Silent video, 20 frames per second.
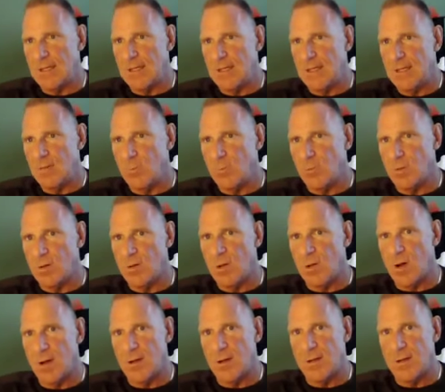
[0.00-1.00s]
he would
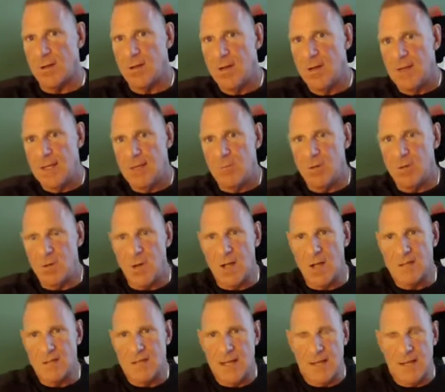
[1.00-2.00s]
not he would
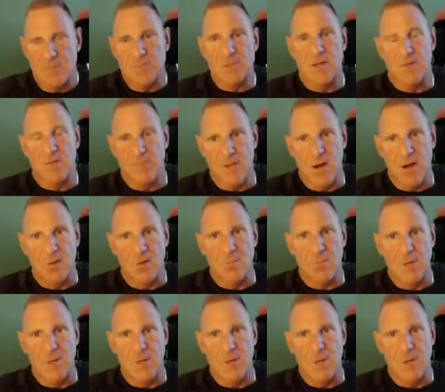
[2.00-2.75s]
not take himself out.